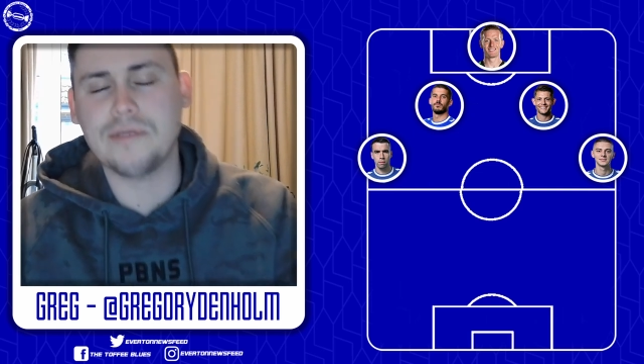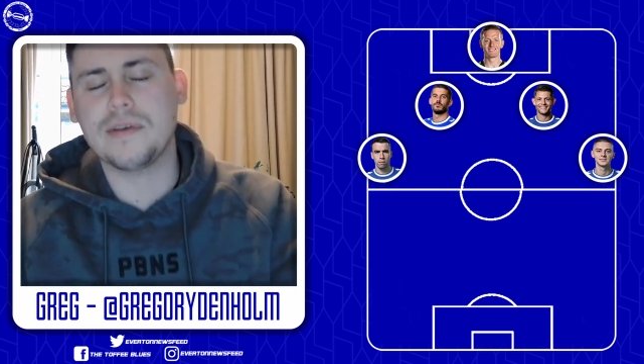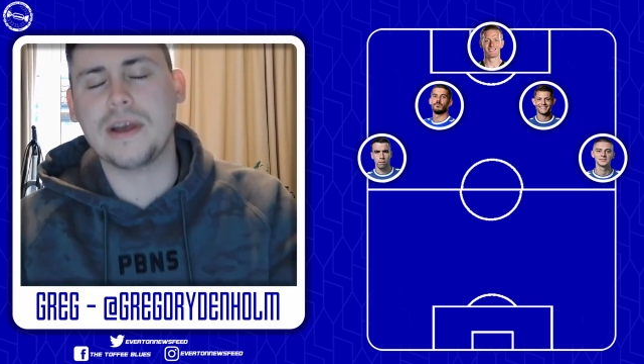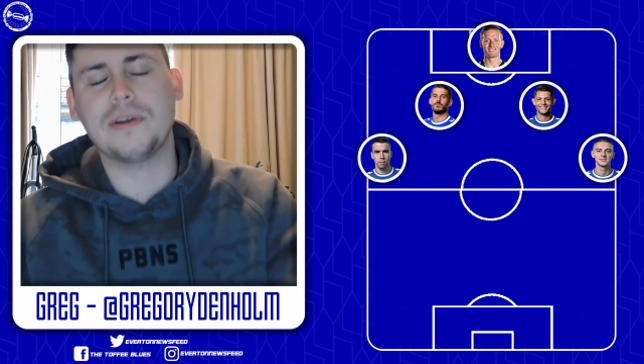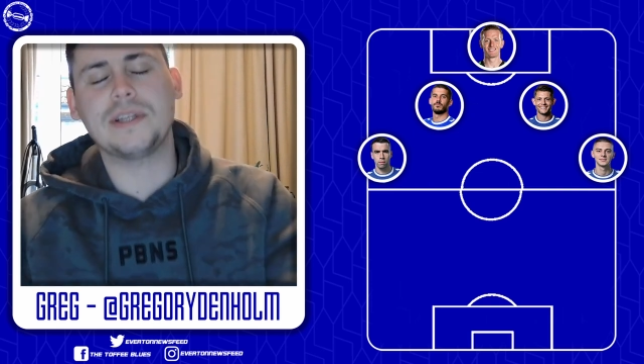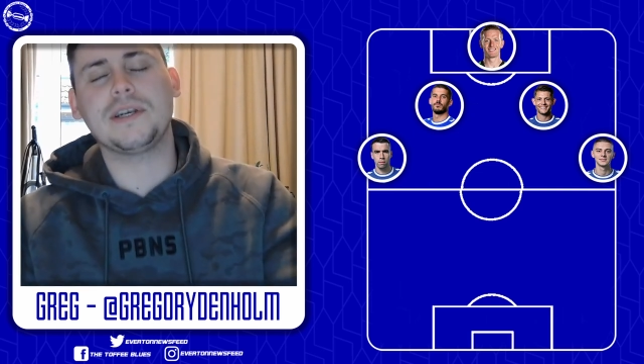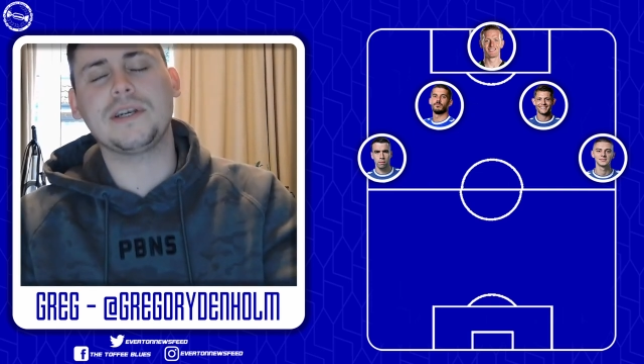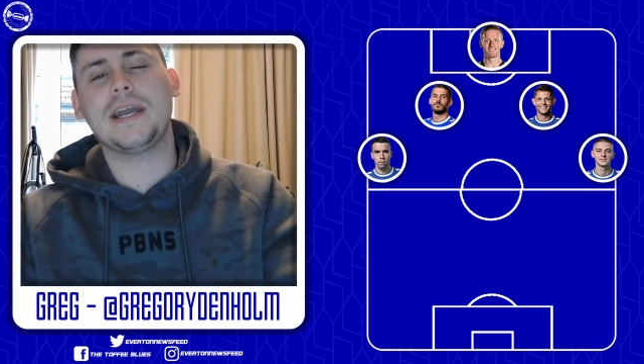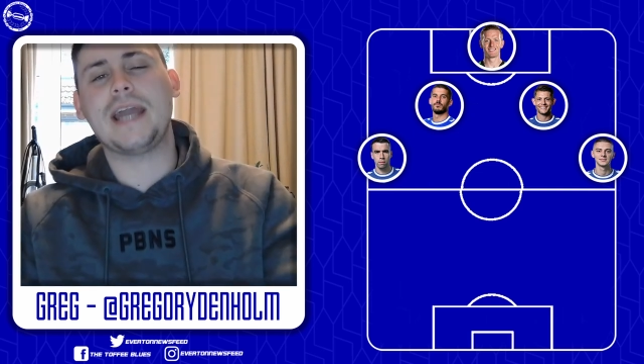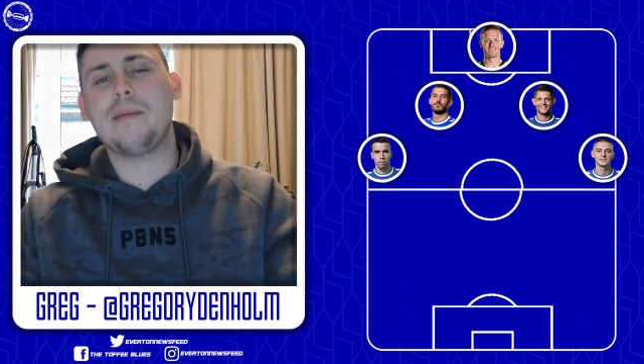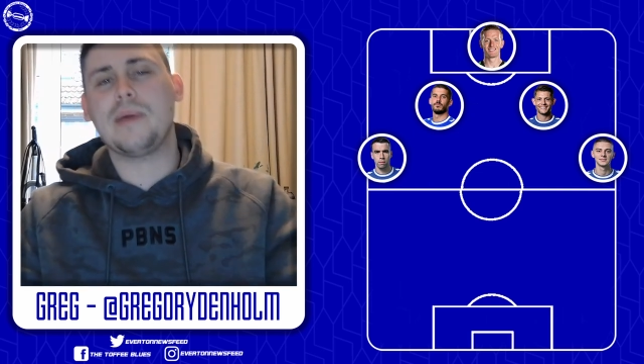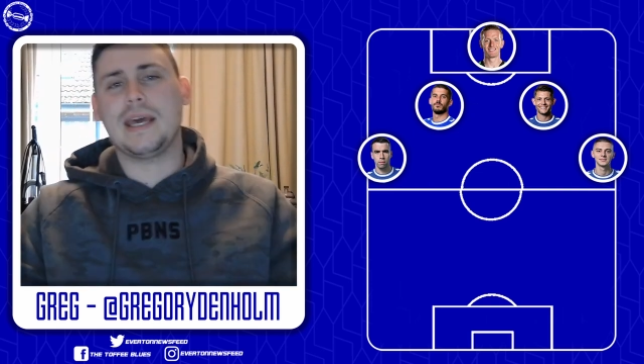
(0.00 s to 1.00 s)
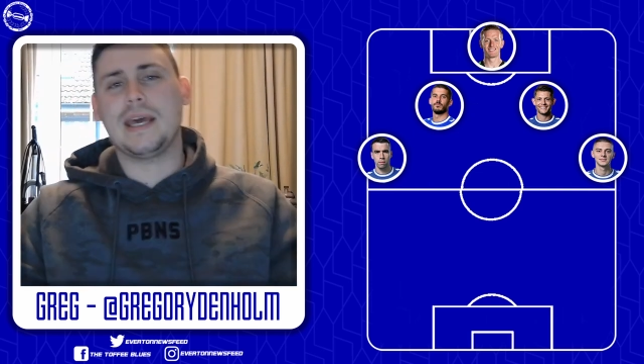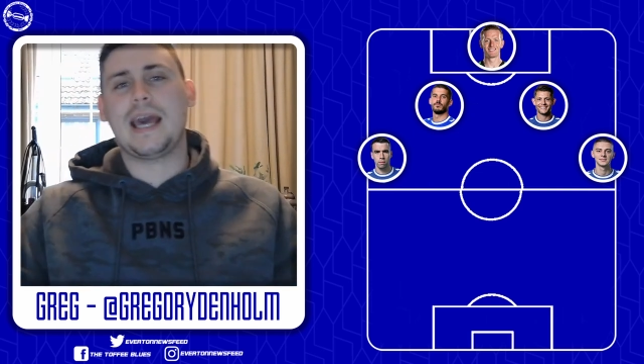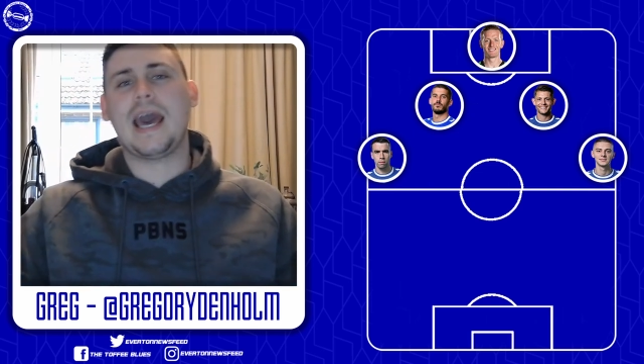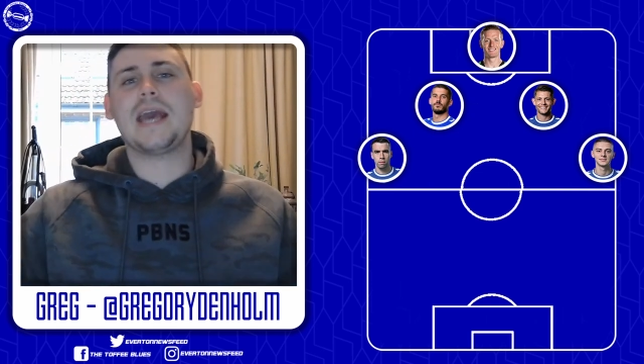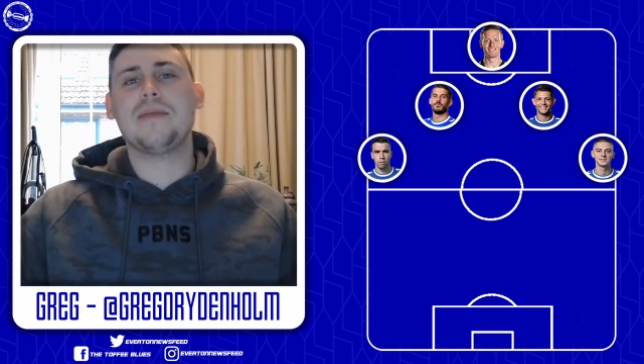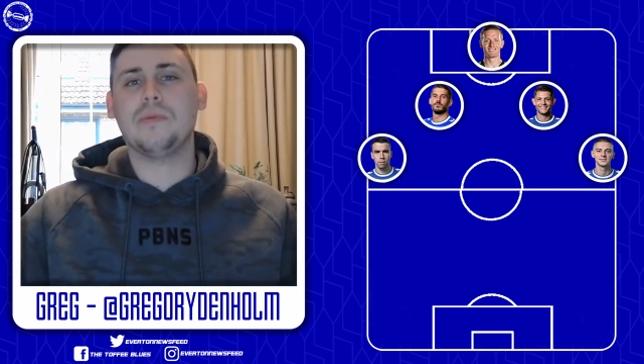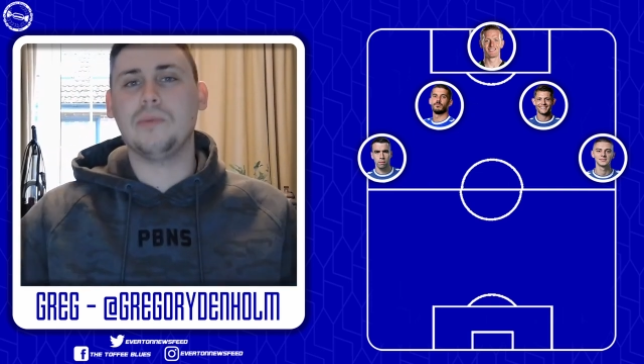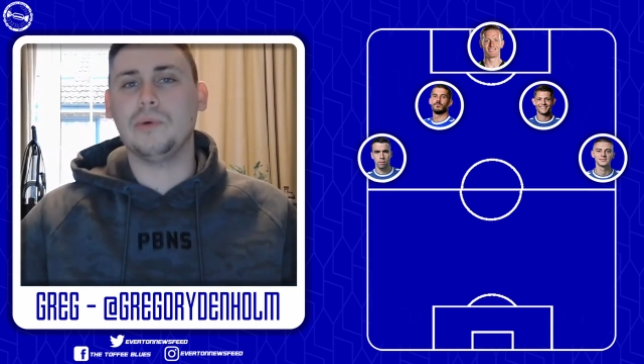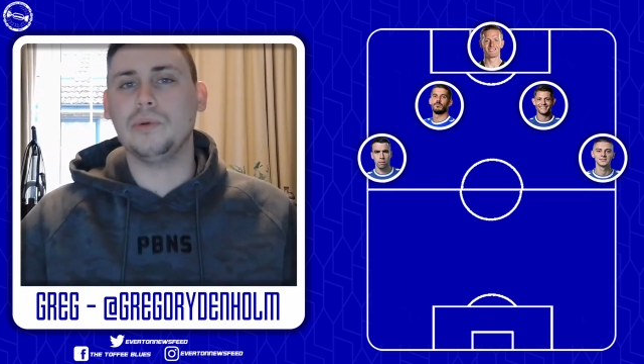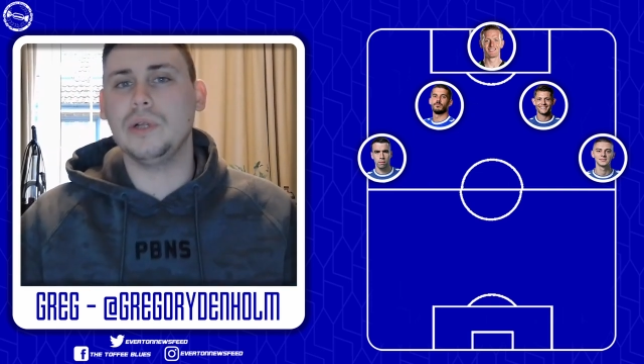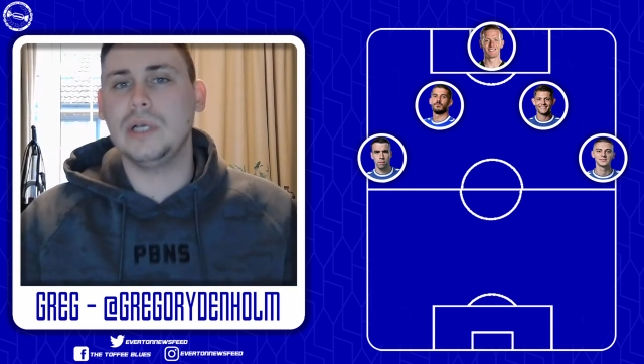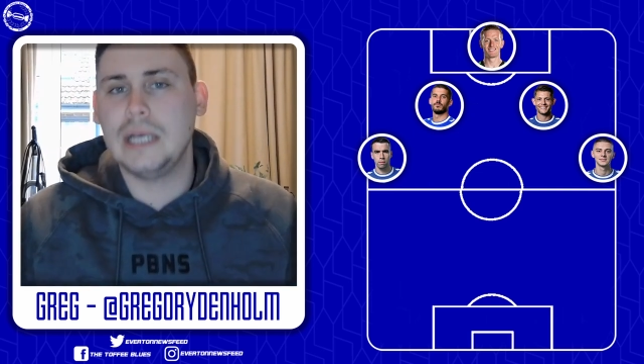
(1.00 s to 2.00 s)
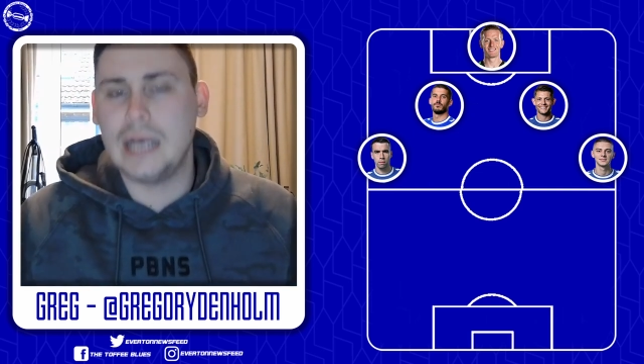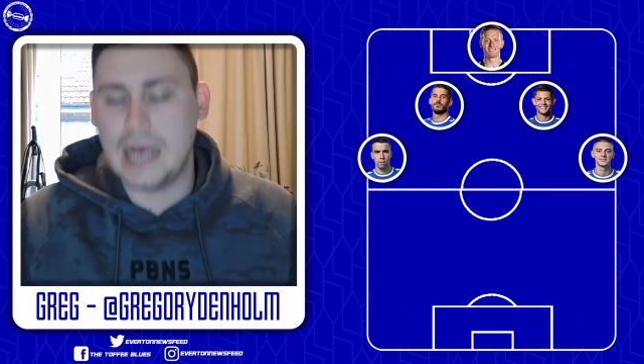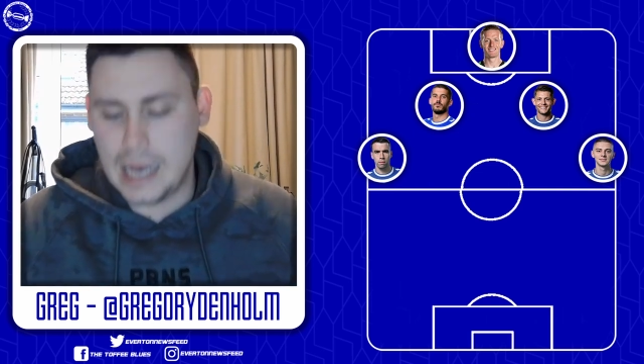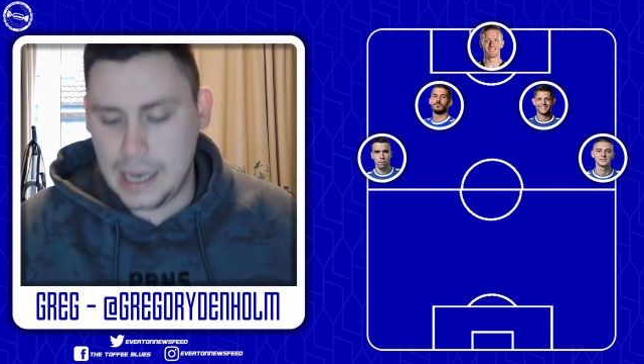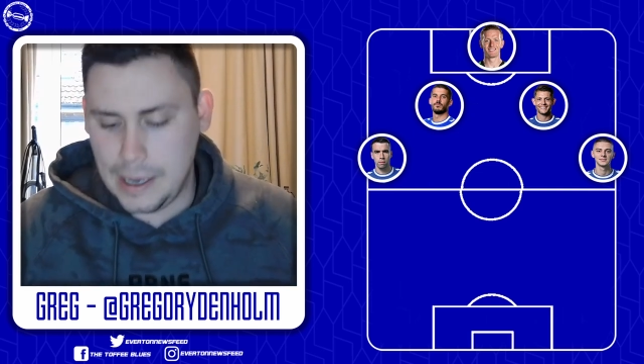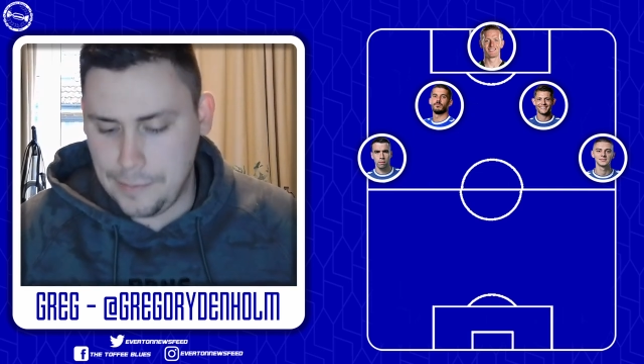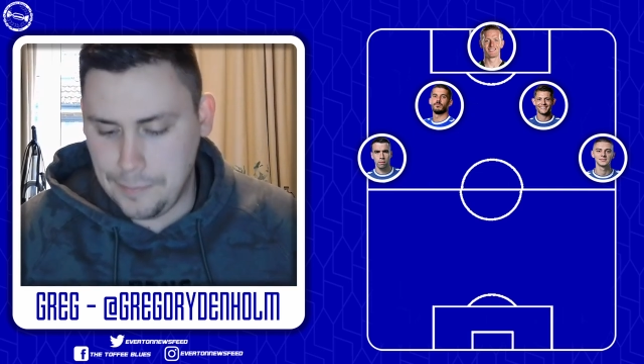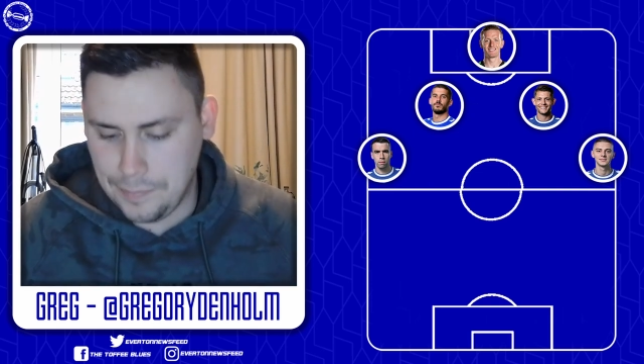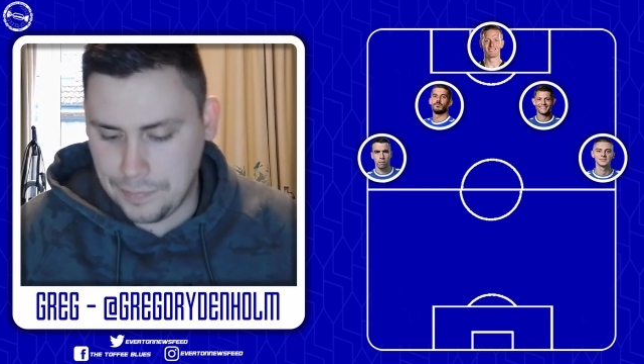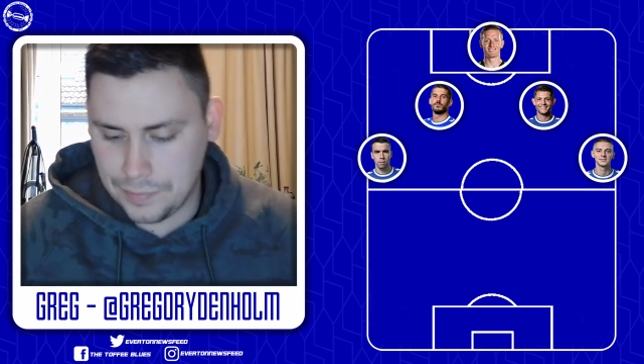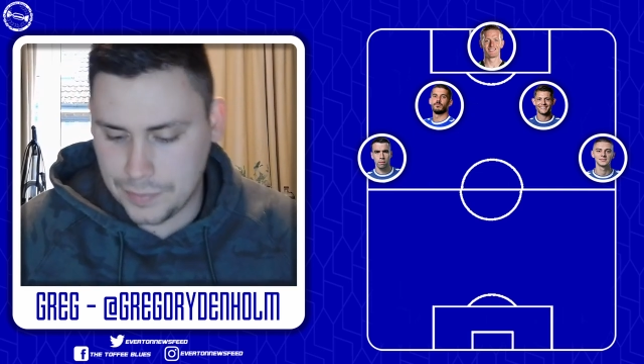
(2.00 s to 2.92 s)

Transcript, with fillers: very dynamic and capable um,